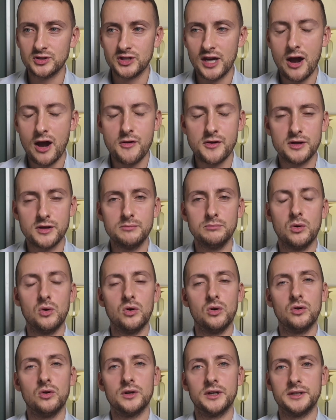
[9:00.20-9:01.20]
and sharing them
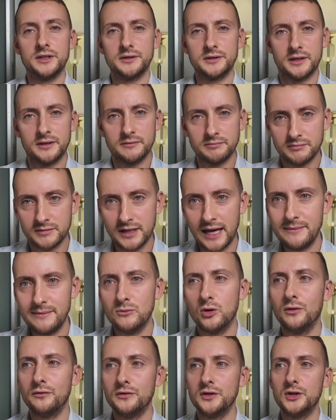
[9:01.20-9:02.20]
more and
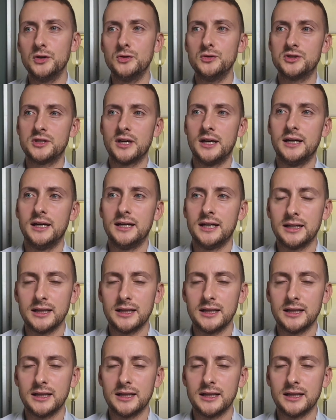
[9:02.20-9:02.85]
getting more views.